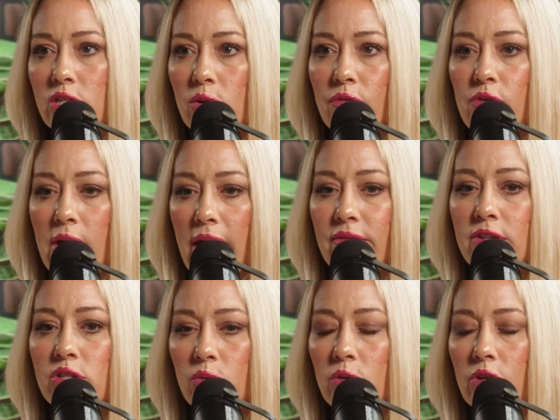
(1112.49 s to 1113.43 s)
So if you
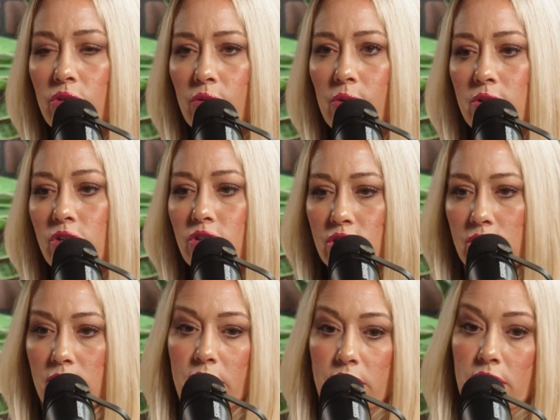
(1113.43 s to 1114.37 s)
haven't sorted through it and you're
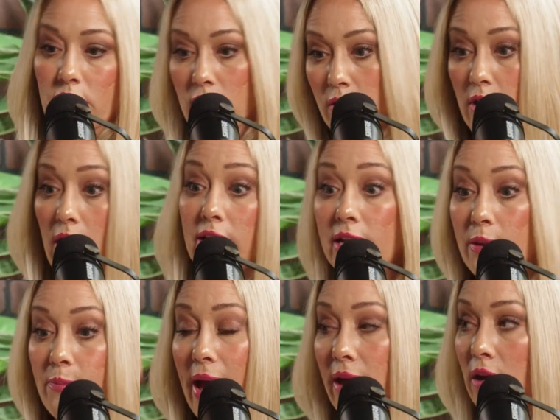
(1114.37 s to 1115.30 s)
just lugging
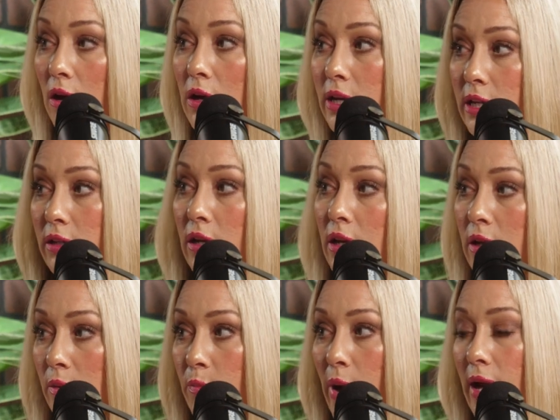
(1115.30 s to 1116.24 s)
it back on and
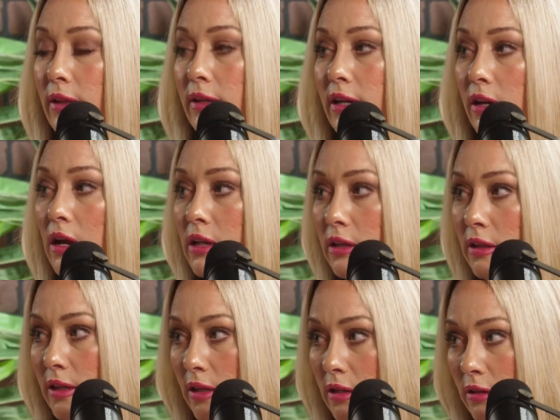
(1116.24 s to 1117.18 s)
piling it
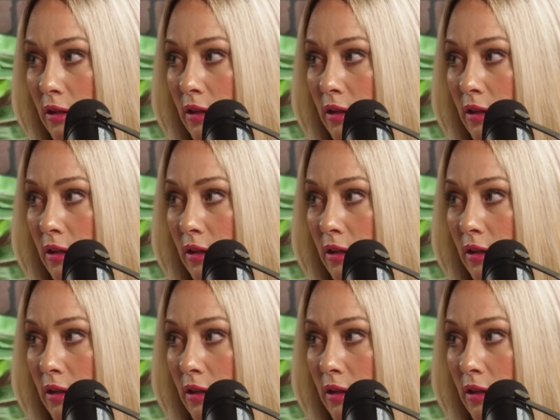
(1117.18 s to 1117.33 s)
on, then